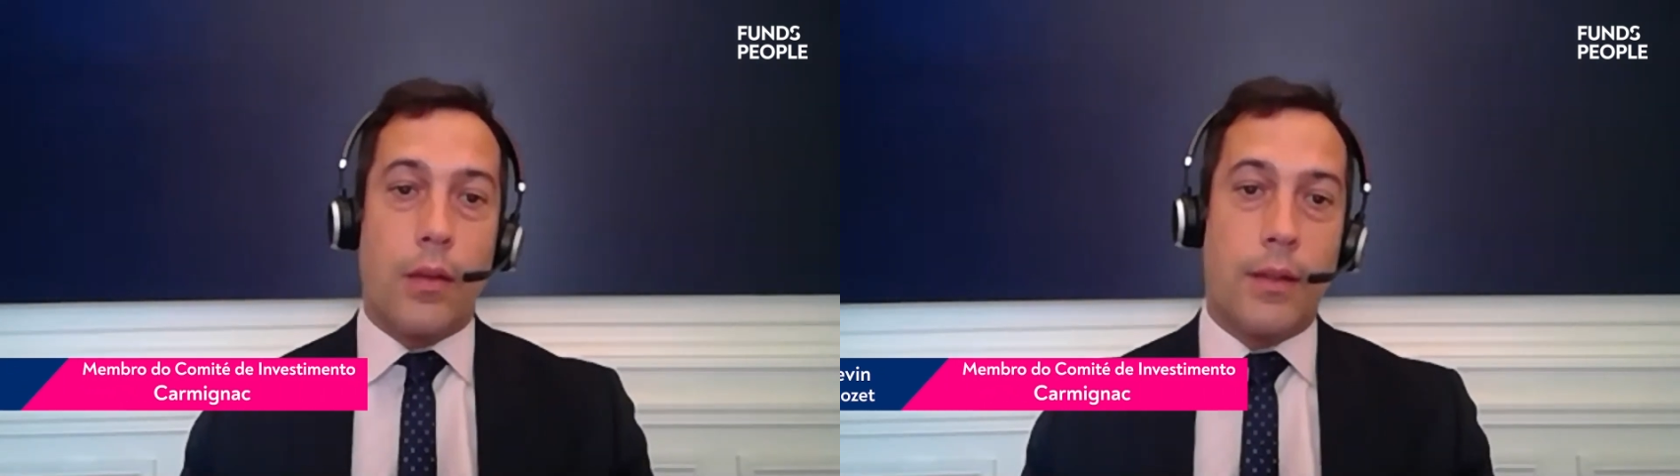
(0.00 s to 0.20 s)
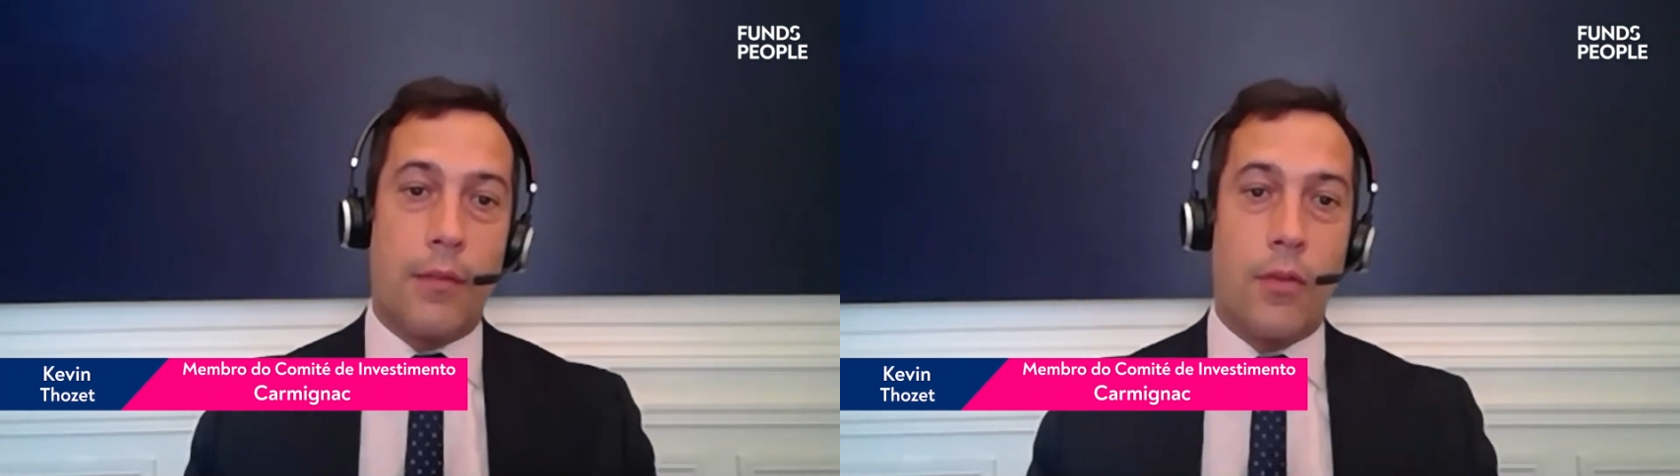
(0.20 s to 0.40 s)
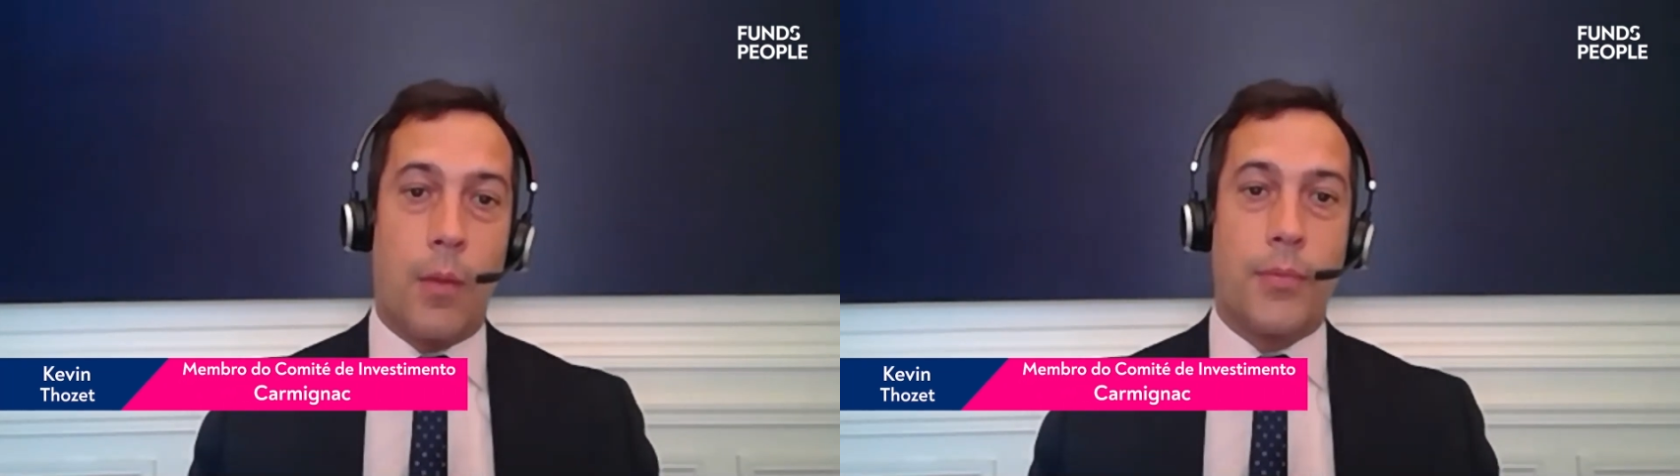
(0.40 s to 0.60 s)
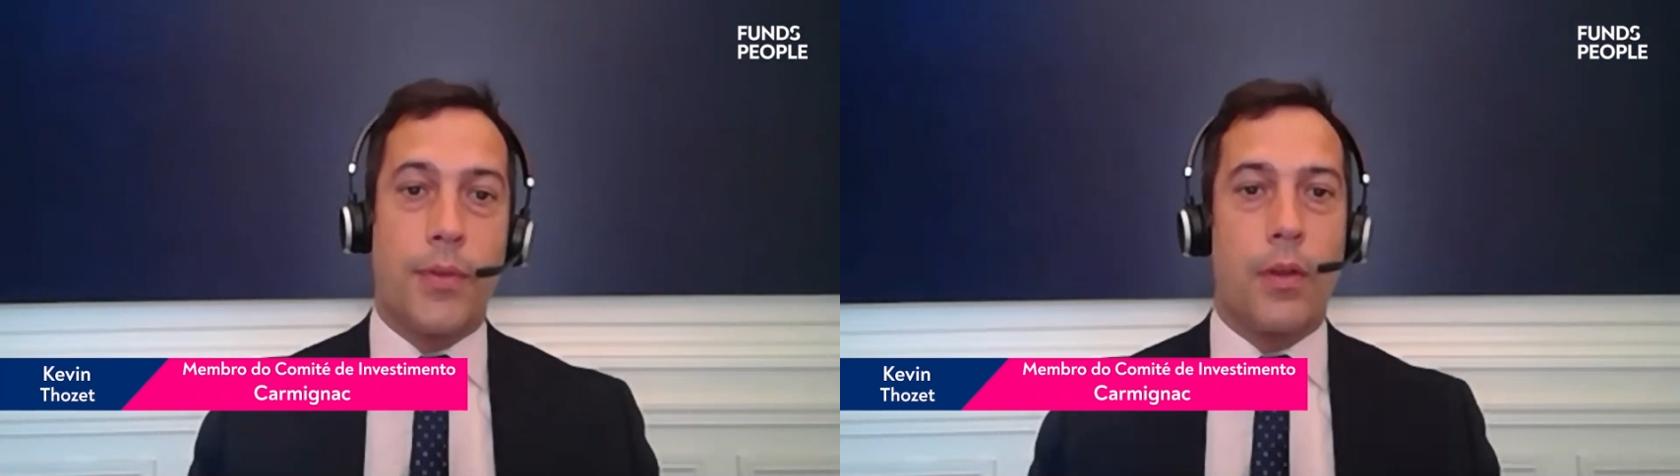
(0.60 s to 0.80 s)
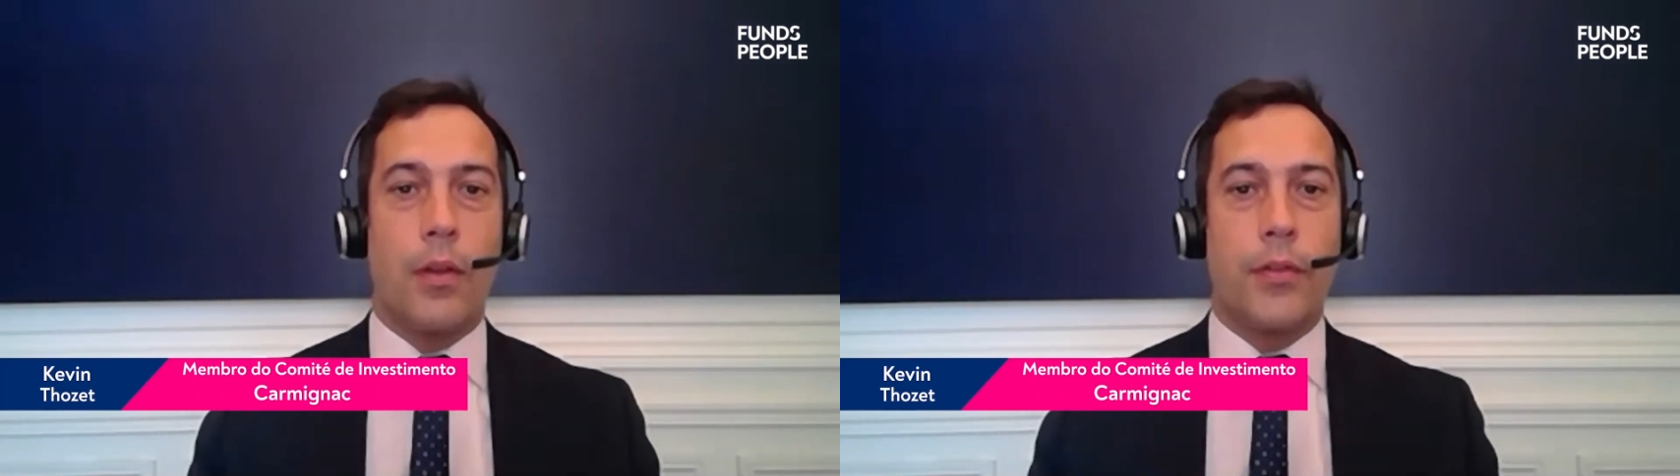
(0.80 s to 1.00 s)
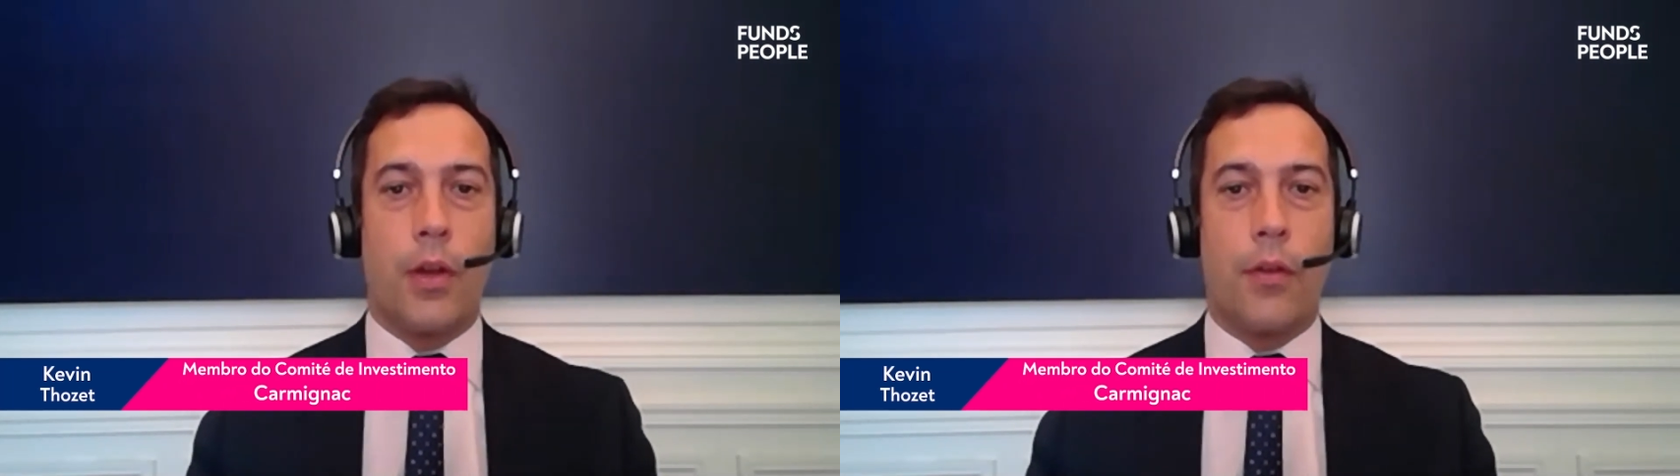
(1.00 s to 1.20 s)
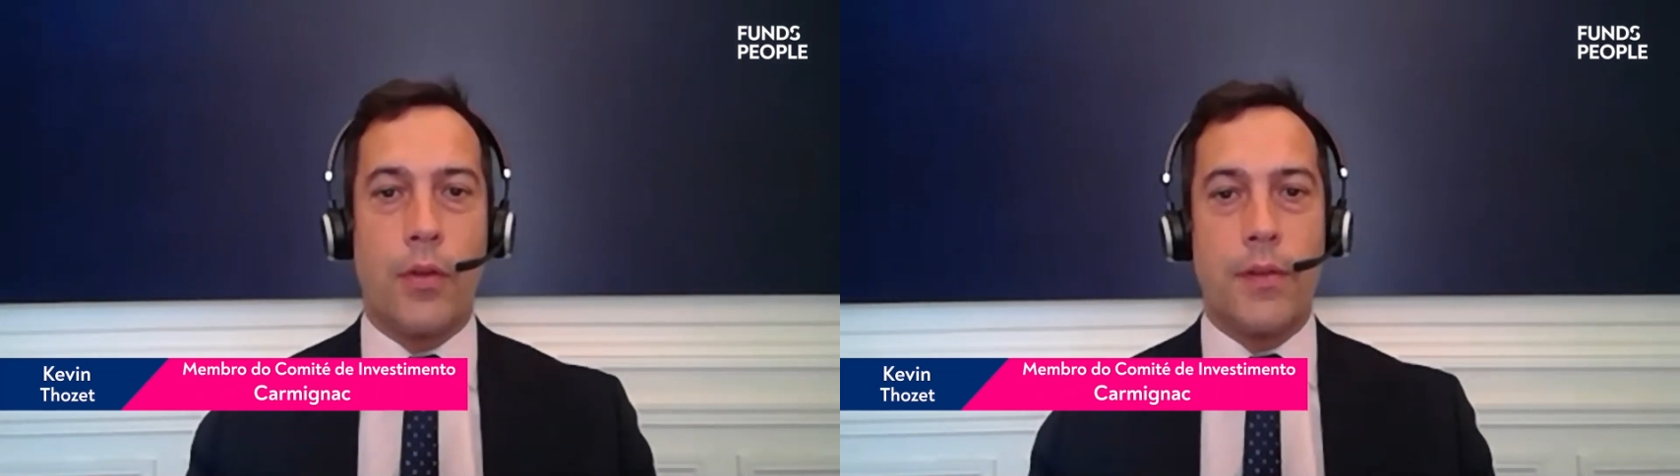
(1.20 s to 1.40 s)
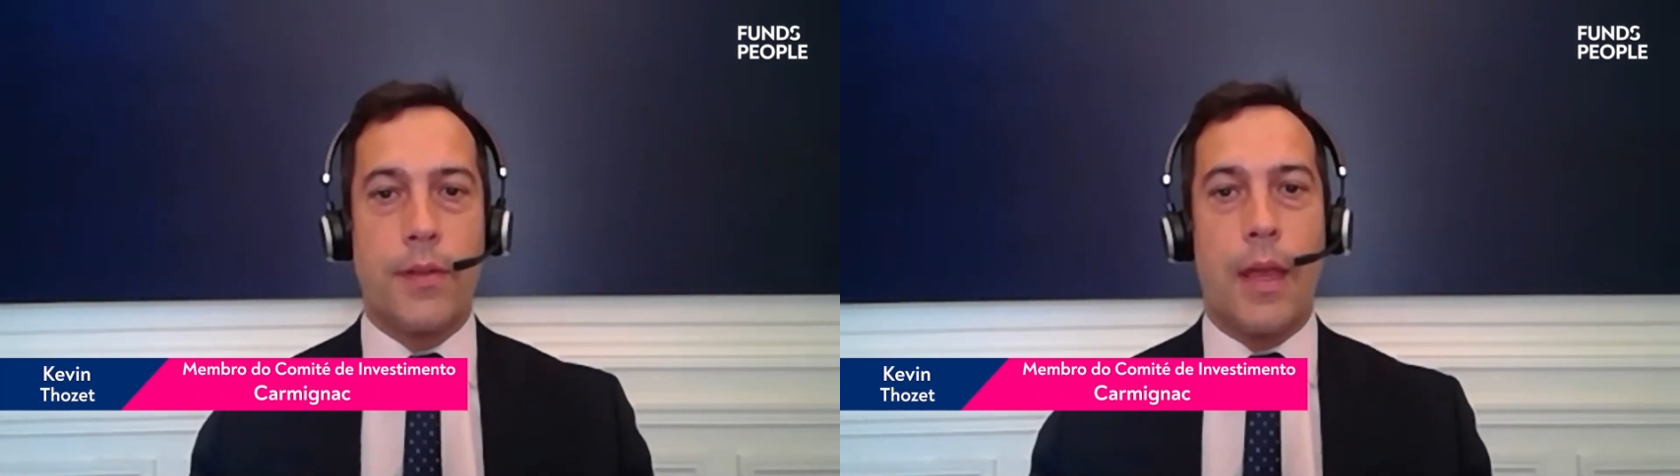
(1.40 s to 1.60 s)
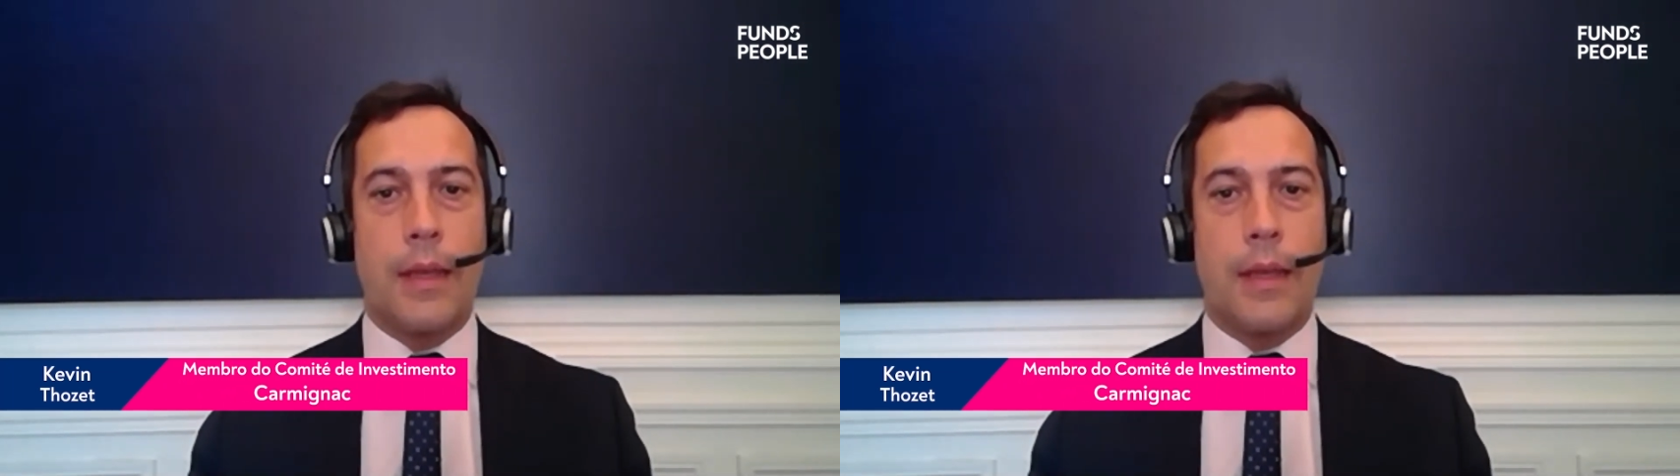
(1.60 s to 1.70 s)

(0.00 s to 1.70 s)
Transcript: developed sovereigns,